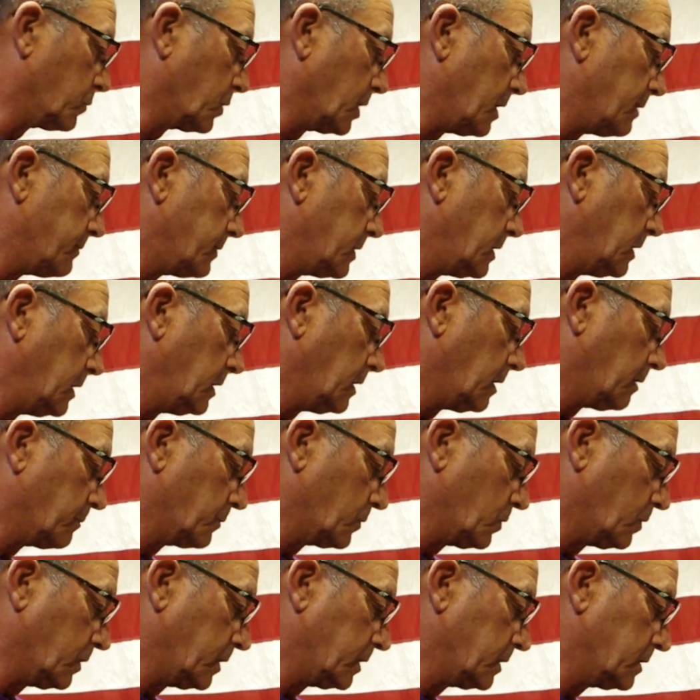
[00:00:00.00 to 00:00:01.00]
brevity,
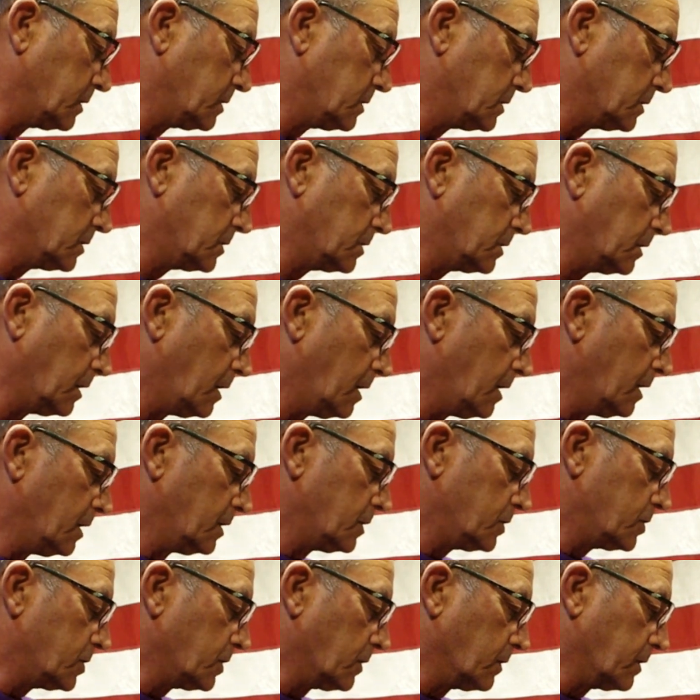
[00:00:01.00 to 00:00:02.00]
I'm going to just
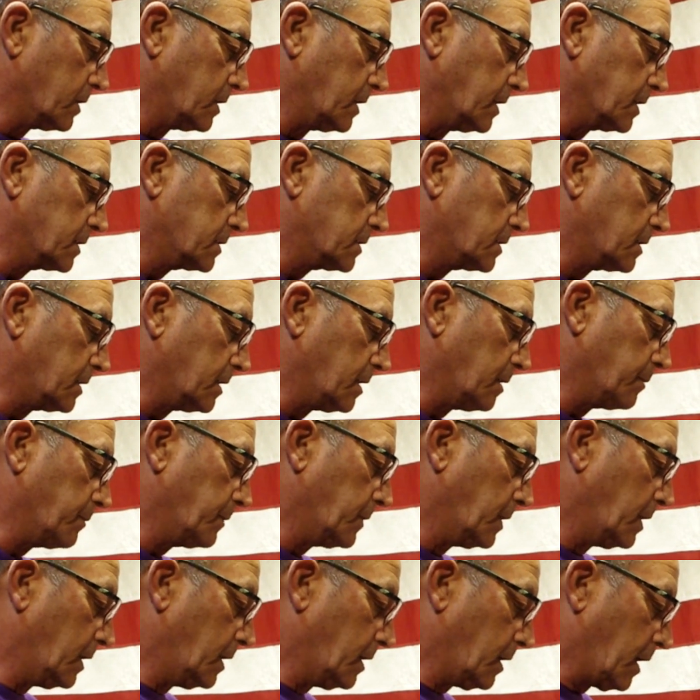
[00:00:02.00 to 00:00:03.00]
show the next
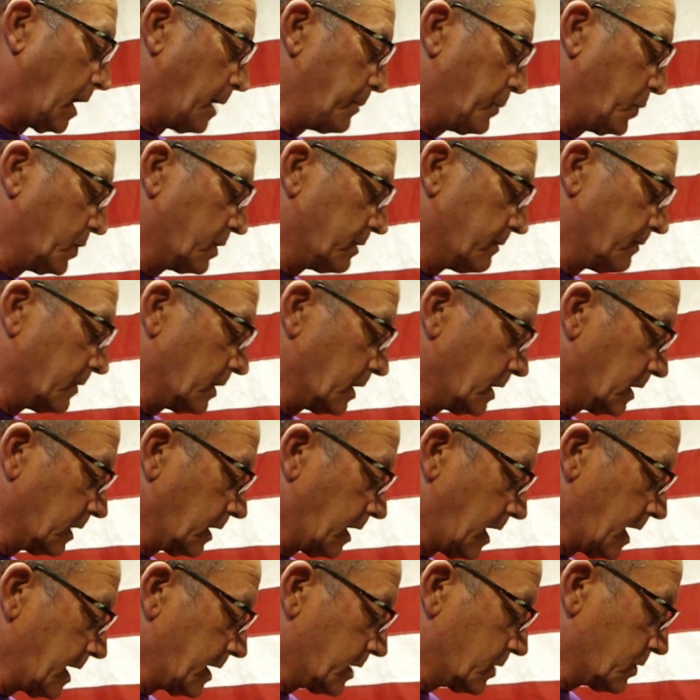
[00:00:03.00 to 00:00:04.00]
step. I put a very
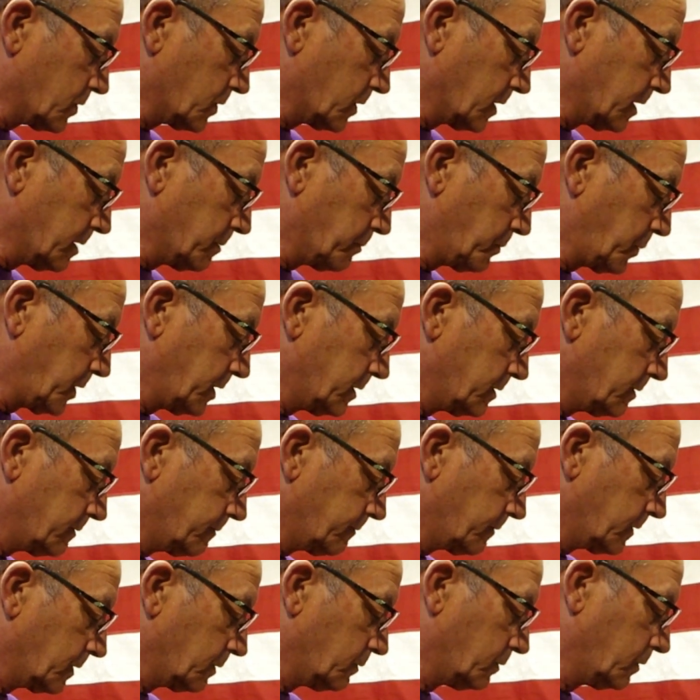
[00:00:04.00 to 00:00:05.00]
light crimp
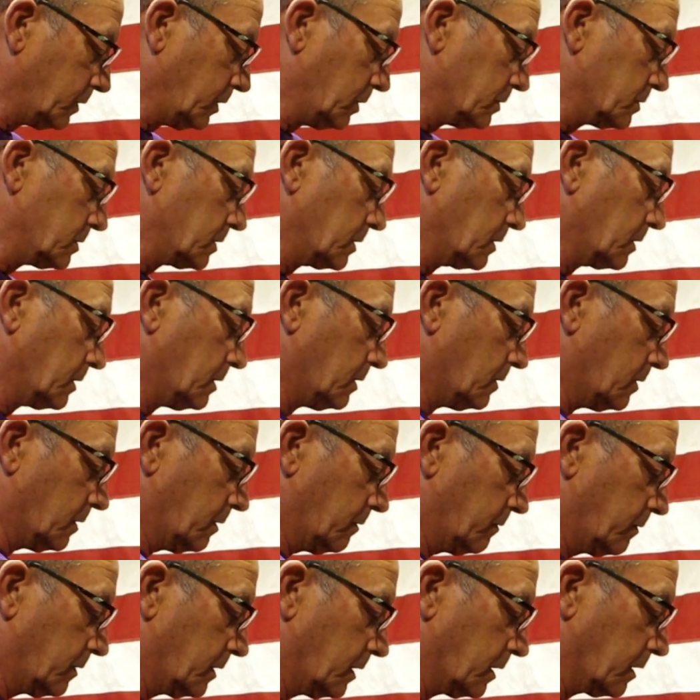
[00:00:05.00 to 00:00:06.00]
using
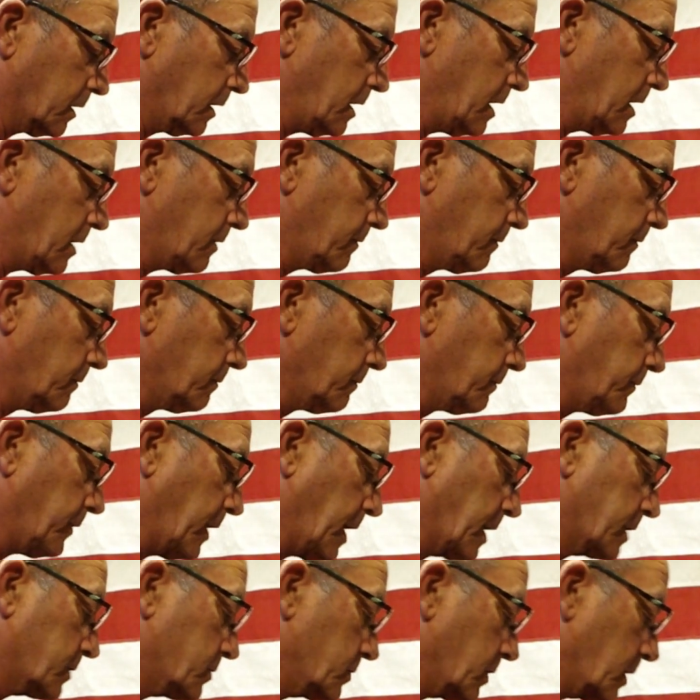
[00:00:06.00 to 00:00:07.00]
the Lee
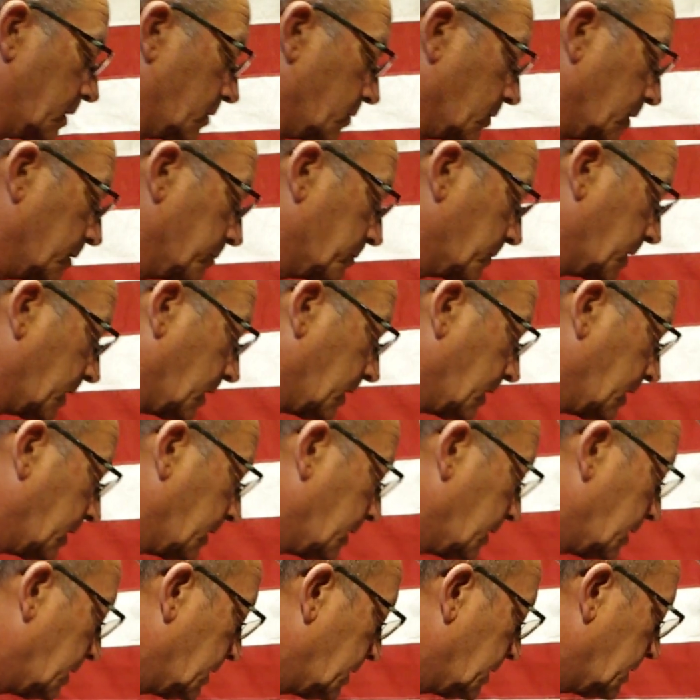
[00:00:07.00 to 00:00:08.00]
factory crimp
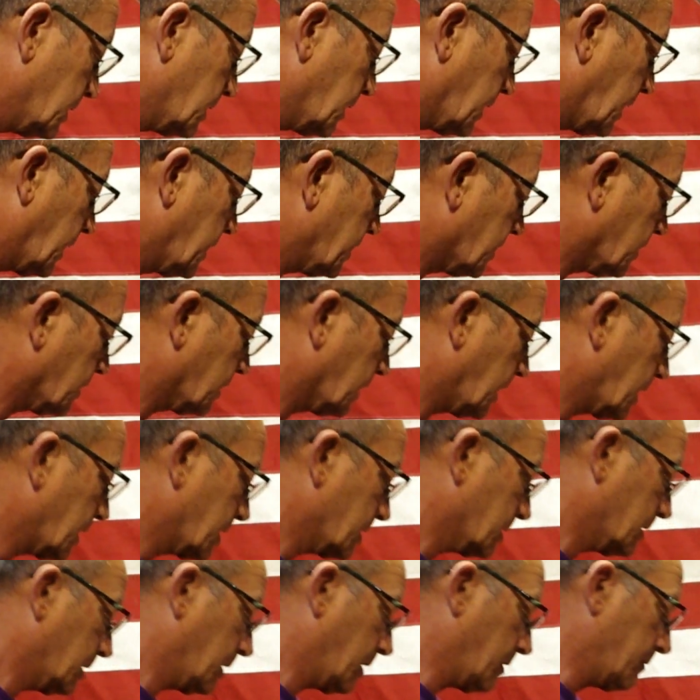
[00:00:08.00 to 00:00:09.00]
die. I don't
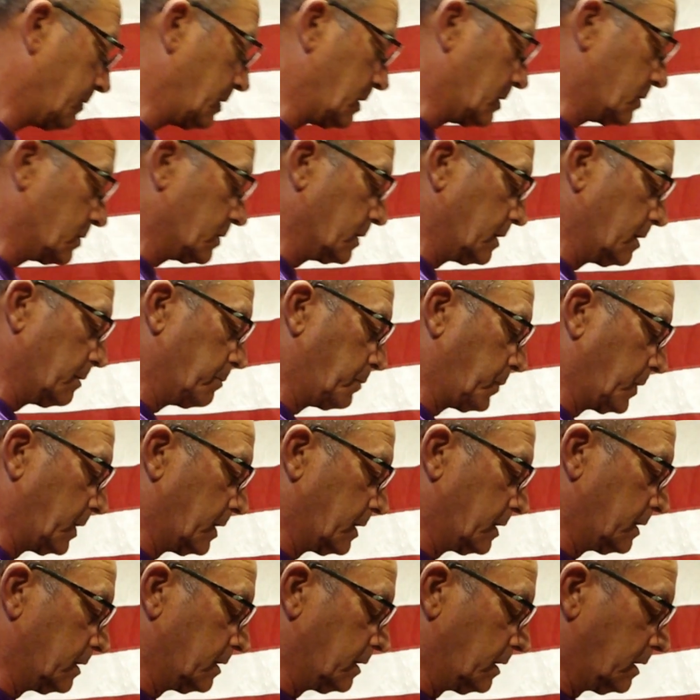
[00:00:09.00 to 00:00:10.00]
like a heavy crimp
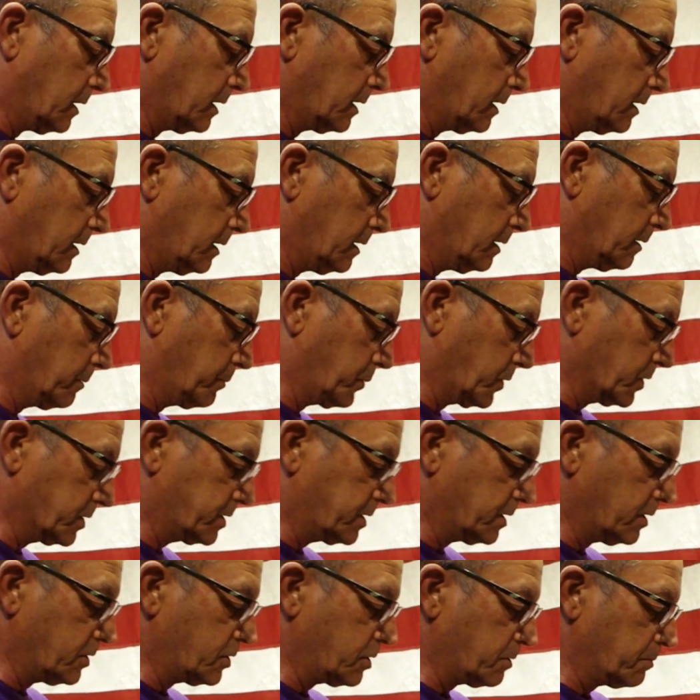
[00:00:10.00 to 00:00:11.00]
on a
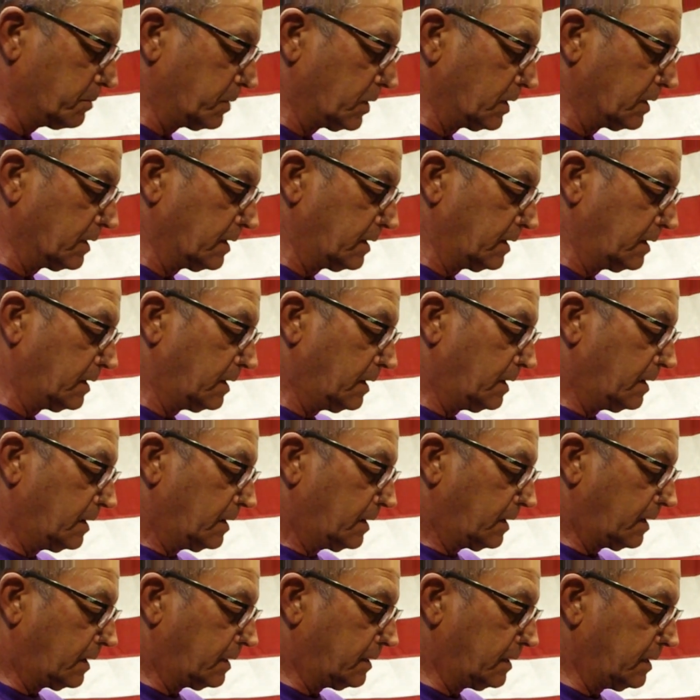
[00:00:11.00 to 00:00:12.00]
precision bullet,
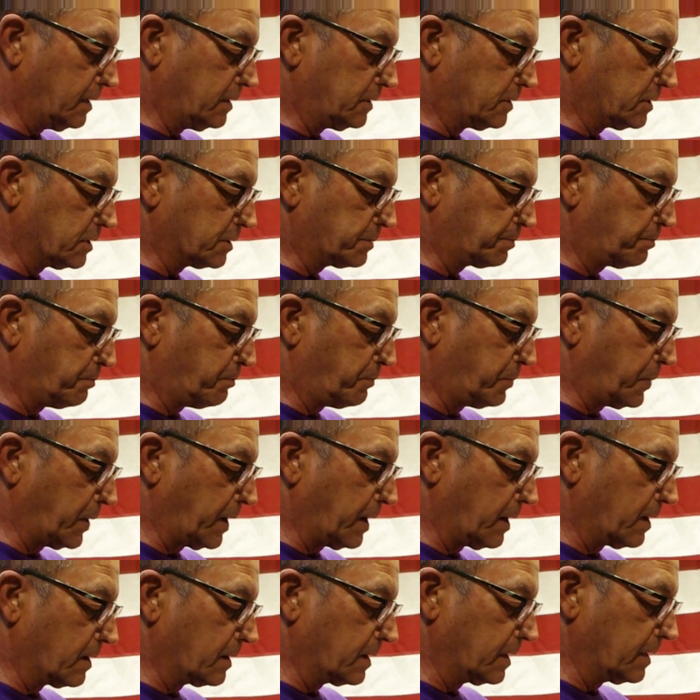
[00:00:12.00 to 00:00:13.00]
and these just
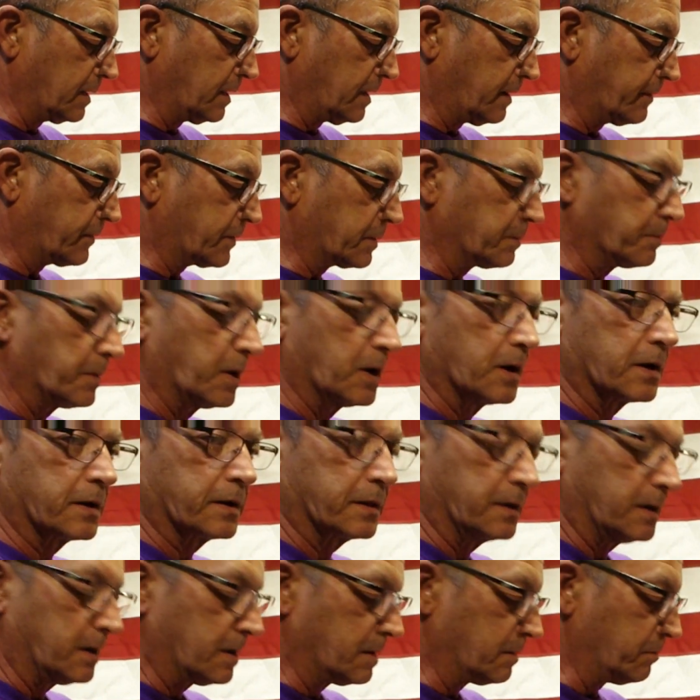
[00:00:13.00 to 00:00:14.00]
barely left a
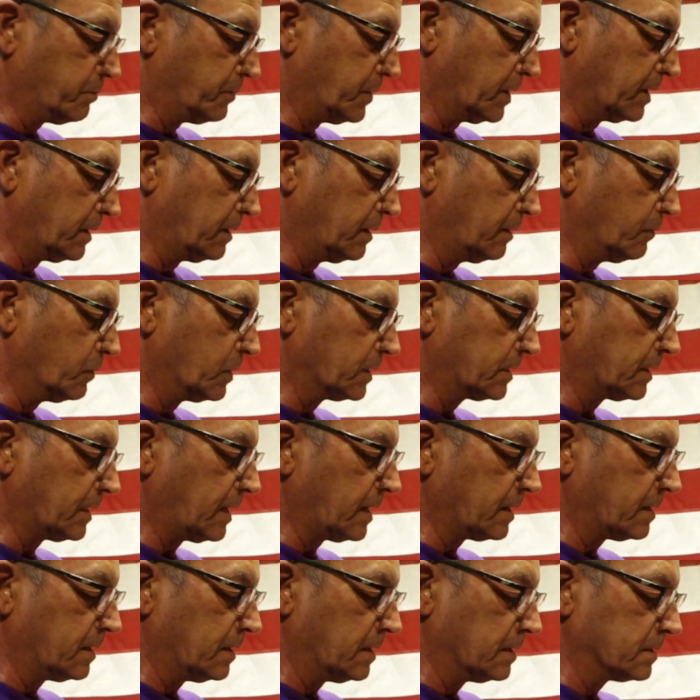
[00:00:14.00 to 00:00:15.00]
mark there. But what
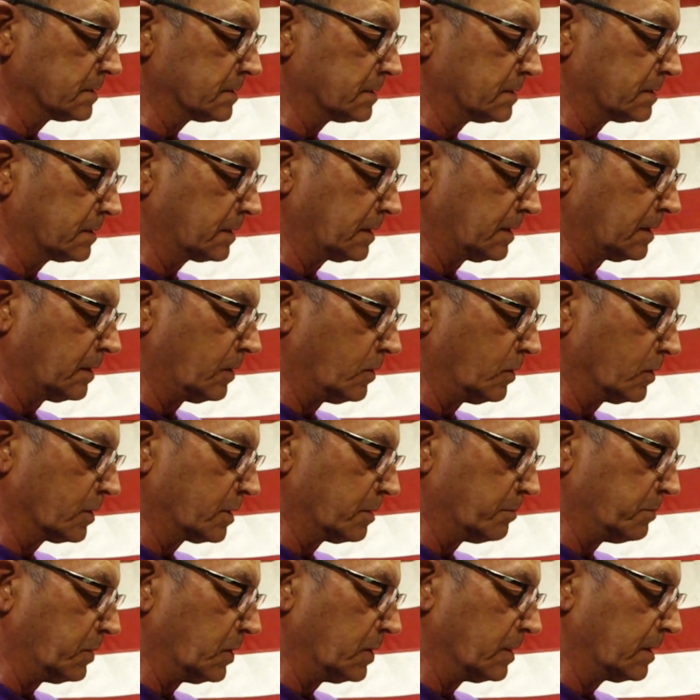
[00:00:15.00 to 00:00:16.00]
that does is going to
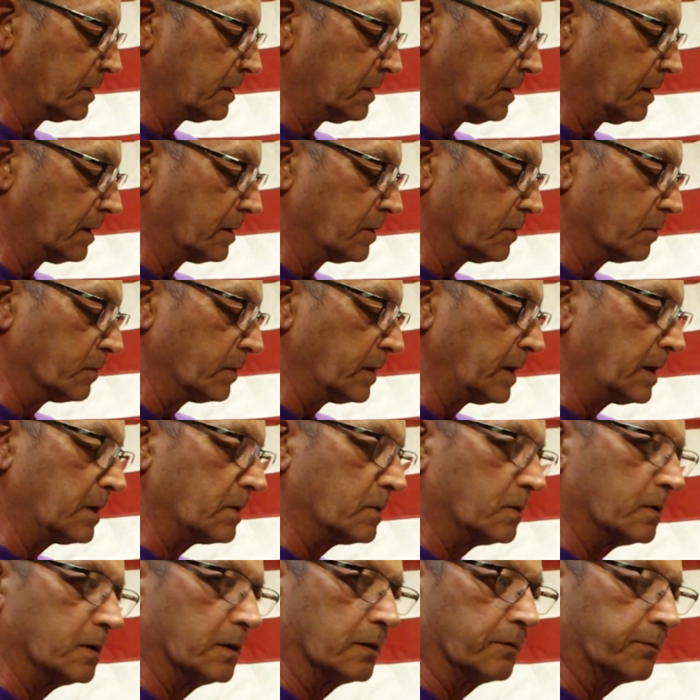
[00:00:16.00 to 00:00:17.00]
hold the bullet under
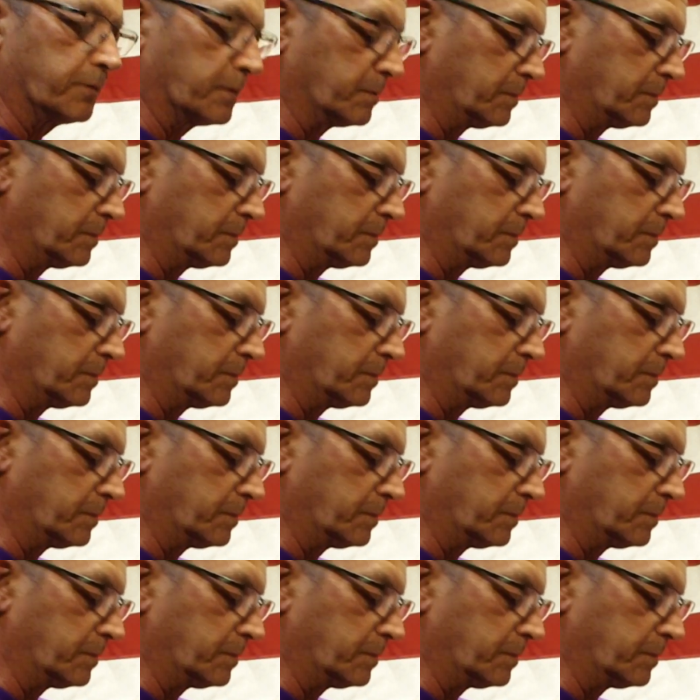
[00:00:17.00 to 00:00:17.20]
recoil